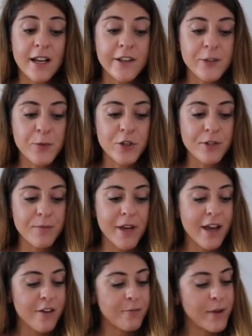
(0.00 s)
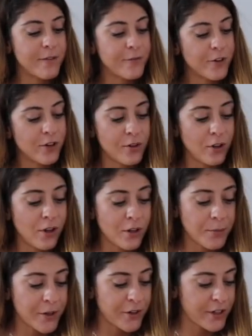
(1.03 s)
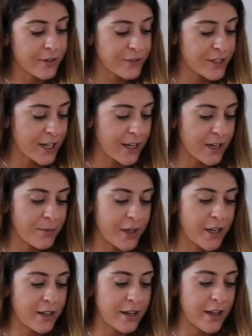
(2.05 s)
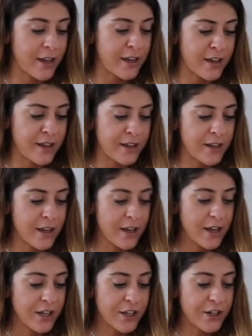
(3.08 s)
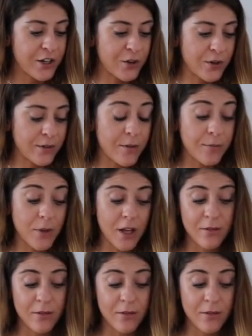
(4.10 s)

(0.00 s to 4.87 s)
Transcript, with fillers: this person may have been for a long period of time in a you know,